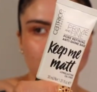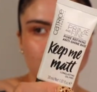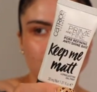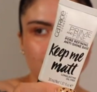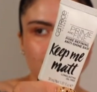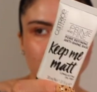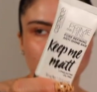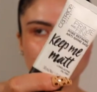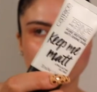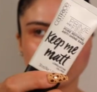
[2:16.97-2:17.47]
but
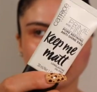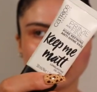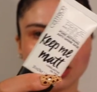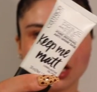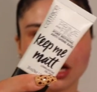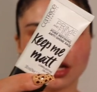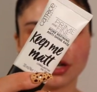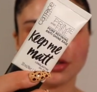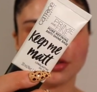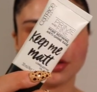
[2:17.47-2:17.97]
I've heard a
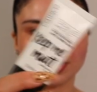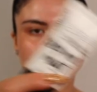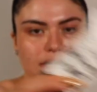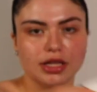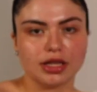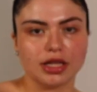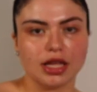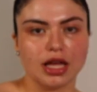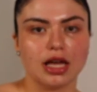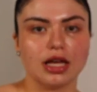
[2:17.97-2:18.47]
lot of
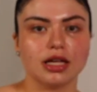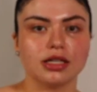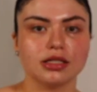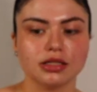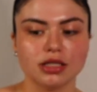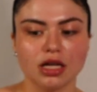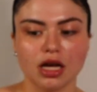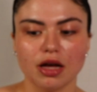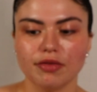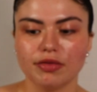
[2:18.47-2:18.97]
great
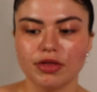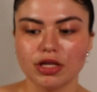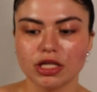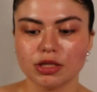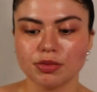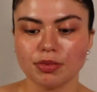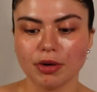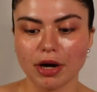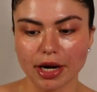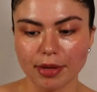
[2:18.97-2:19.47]
things of
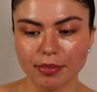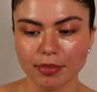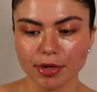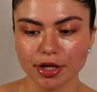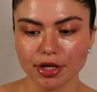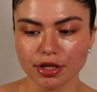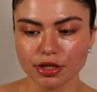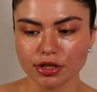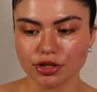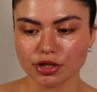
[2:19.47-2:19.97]
this
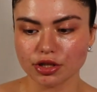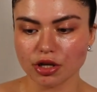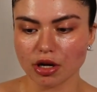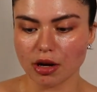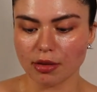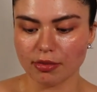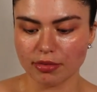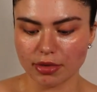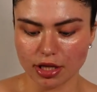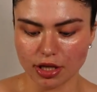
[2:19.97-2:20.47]
primer, so
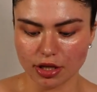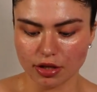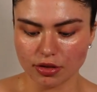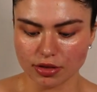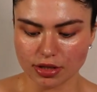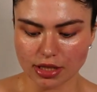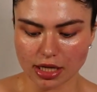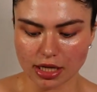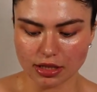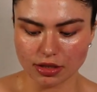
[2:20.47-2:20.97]
I'm gonna
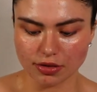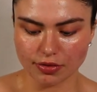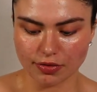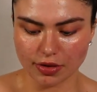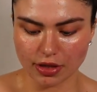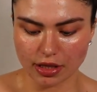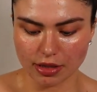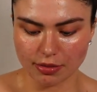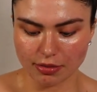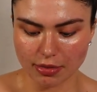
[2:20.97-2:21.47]
use that to
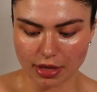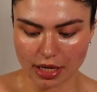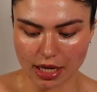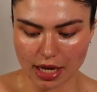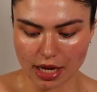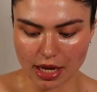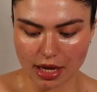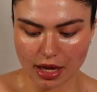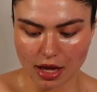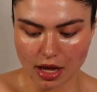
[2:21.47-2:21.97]
fill in
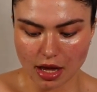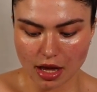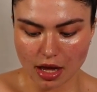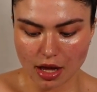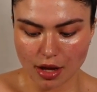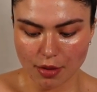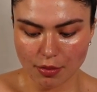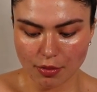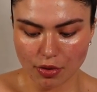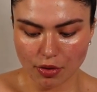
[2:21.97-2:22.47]
my
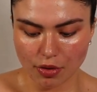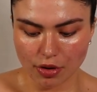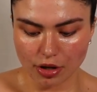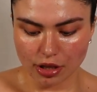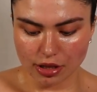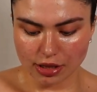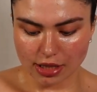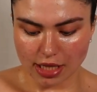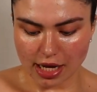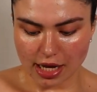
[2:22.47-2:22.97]

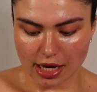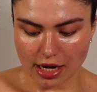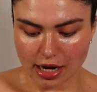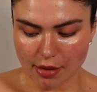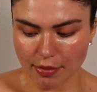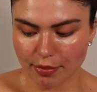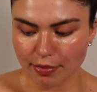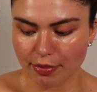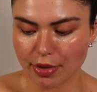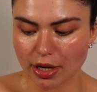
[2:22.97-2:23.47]
pores. And
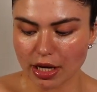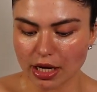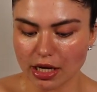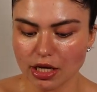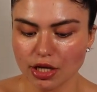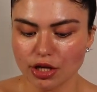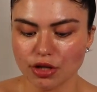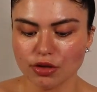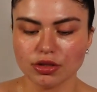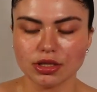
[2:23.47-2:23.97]
I'm
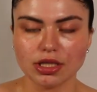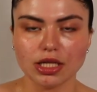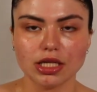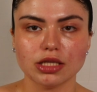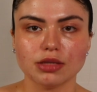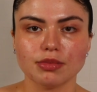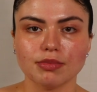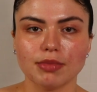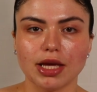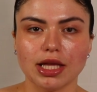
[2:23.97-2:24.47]
gonna use
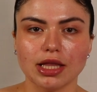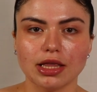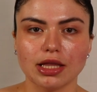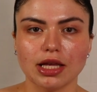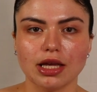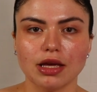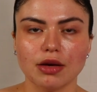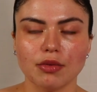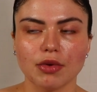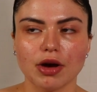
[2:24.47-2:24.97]
this
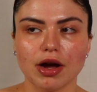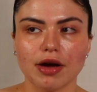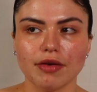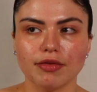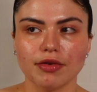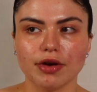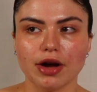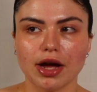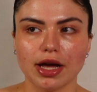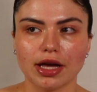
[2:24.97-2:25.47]
mainly
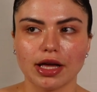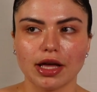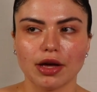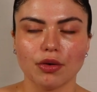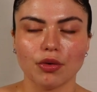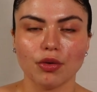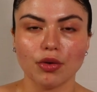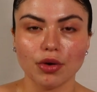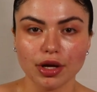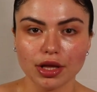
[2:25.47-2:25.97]
wherever I
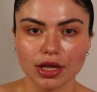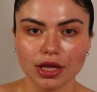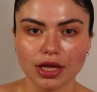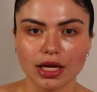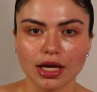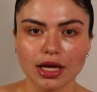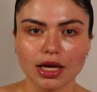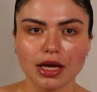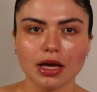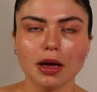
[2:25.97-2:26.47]
get
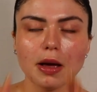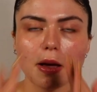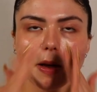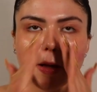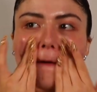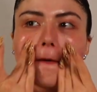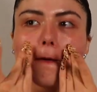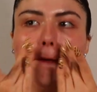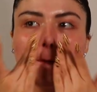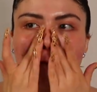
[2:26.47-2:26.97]
oily.
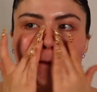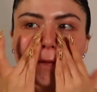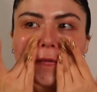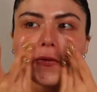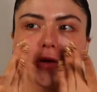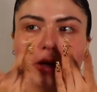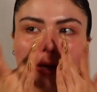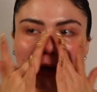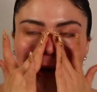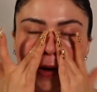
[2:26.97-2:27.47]

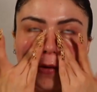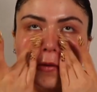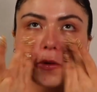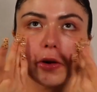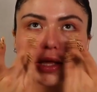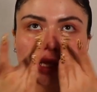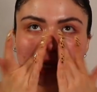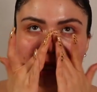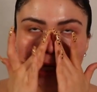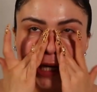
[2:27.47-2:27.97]
So I get
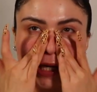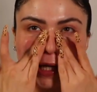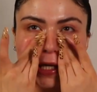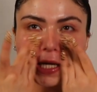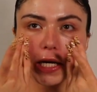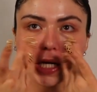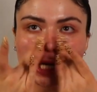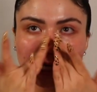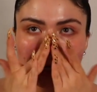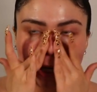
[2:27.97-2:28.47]
oily
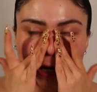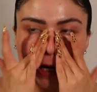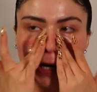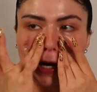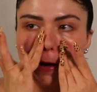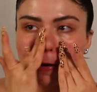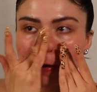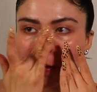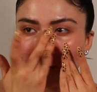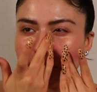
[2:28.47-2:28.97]
here,
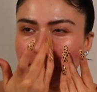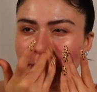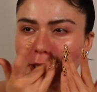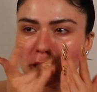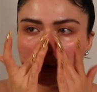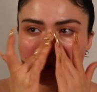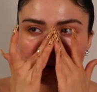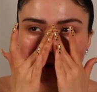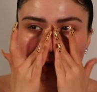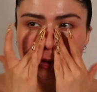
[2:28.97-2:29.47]
on my
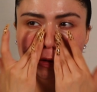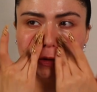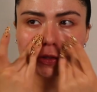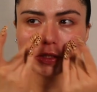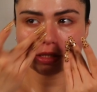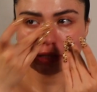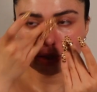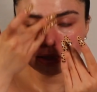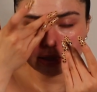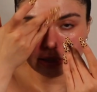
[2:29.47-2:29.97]

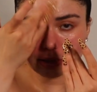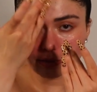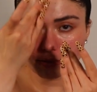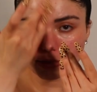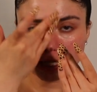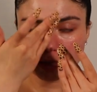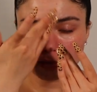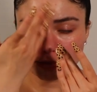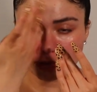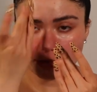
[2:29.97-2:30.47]
nose,
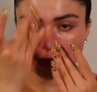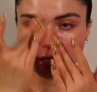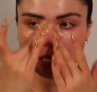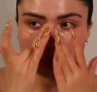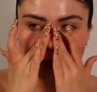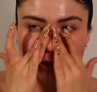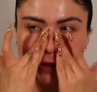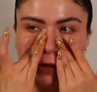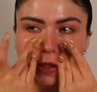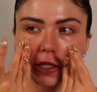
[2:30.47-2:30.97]
sometimes on my
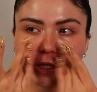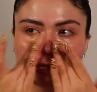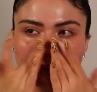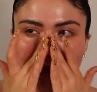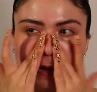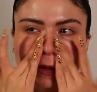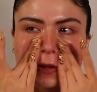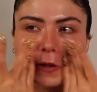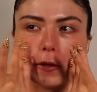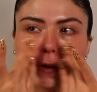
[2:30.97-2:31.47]
chin
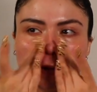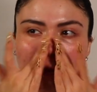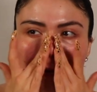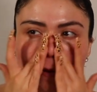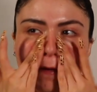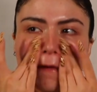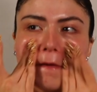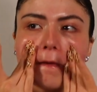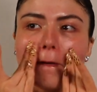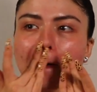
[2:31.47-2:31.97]

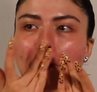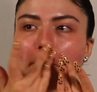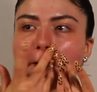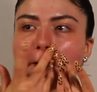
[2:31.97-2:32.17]
too.